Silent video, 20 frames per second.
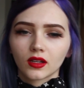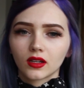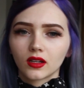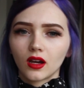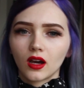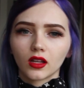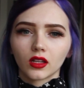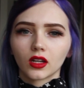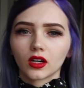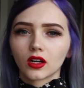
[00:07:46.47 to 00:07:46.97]

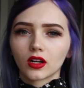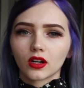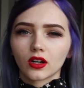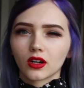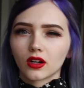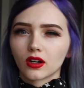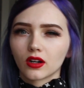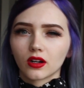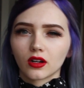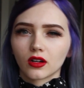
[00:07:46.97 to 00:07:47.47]

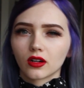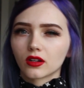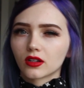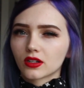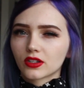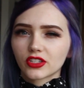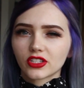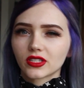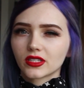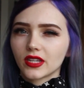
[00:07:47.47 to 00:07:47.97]

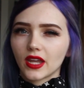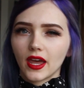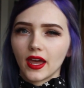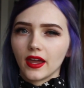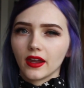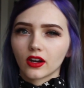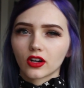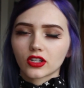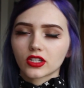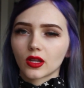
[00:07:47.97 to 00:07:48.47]
Color
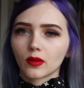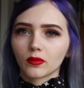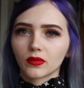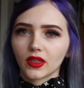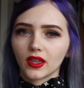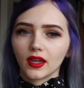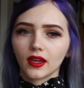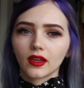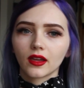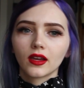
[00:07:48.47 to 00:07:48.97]
Stay or
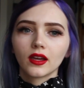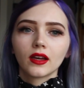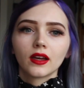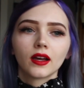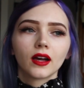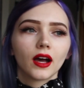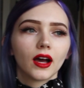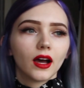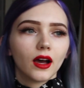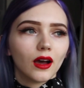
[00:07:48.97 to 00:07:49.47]
something.
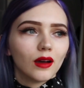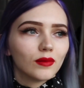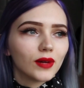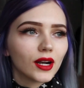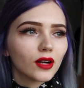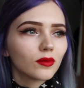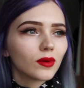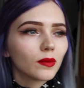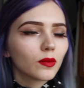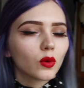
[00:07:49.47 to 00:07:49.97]
I
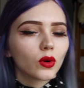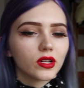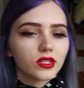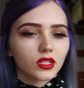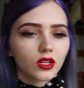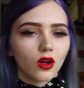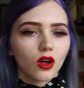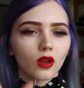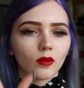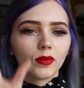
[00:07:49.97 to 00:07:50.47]
don't remember what
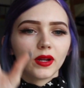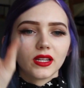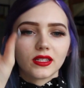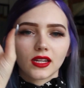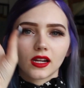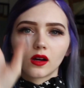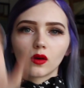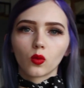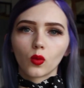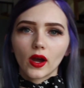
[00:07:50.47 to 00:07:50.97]
it's called, but
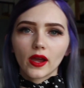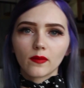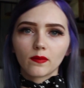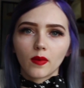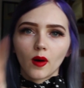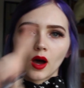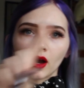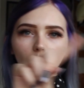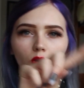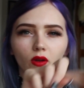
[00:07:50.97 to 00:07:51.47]
it's like a
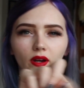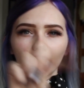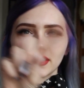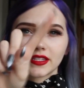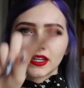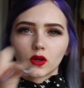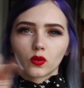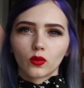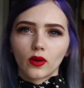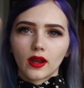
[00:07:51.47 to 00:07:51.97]
white bottle and it
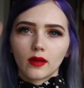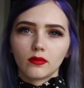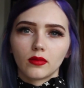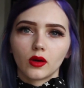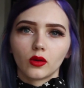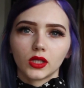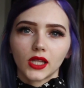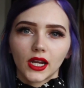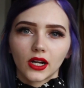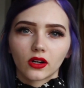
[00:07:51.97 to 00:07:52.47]
has like
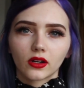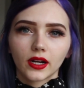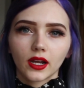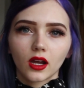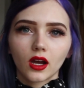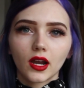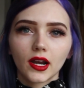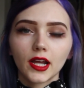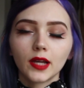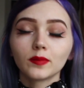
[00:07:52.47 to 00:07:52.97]
rainbow
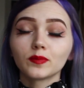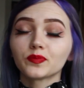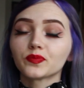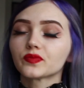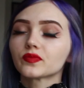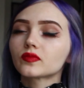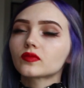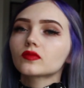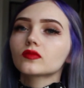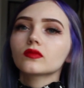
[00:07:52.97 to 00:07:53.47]
lettering on it.
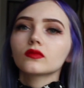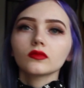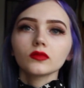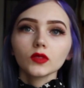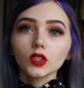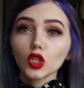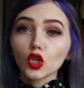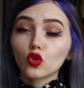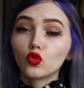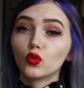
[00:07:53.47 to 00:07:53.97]

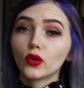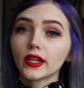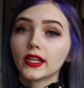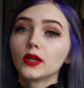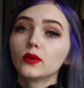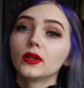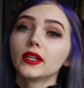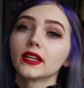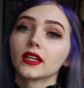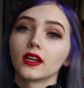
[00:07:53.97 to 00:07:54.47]

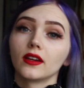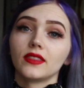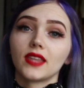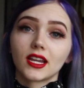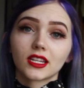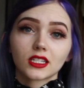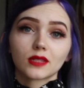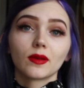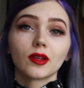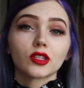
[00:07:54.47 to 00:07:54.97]
Really, really good.
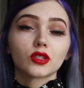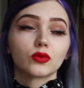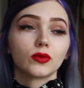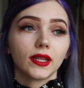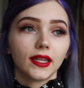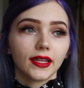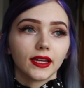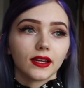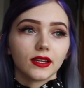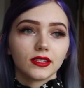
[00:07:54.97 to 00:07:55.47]
That smells
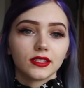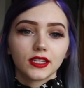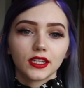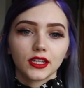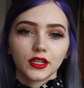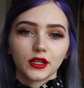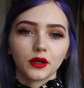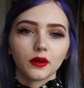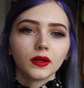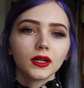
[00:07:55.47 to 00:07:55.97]
really good
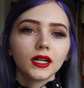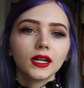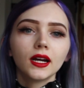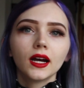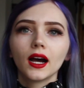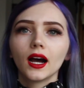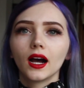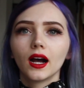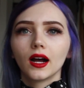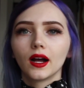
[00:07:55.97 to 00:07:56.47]
too.
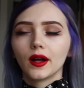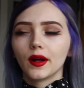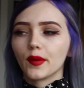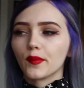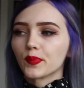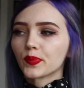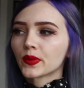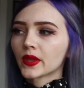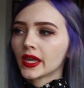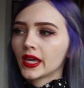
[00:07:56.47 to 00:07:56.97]

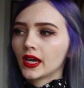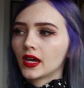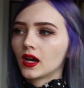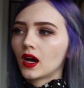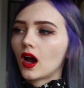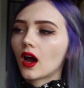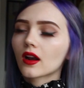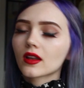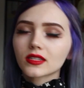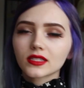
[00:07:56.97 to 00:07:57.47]

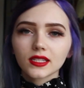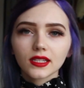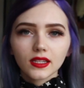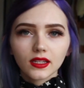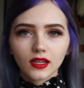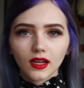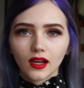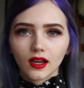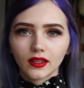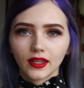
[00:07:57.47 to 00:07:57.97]

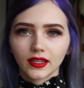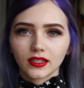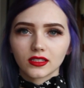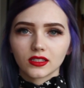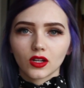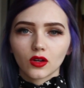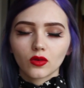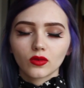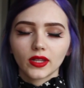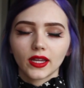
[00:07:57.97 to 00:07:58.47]
Honestly, like
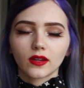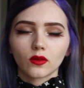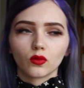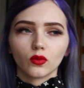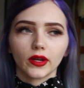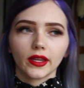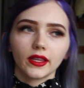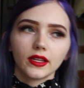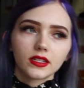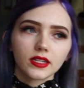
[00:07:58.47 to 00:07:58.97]
don't like
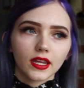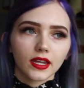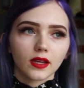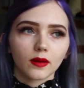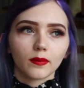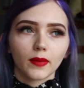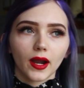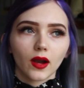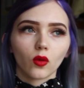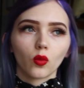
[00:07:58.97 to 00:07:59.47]
really
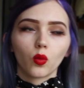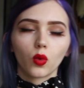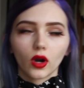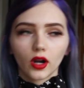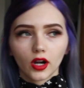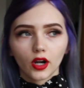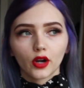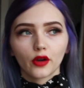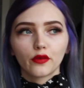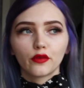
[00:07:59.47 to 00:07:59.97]
take my
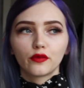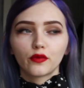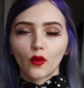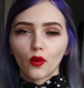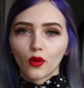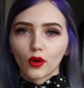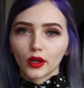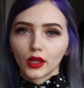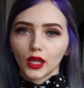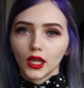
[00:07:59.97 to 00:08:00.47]
word for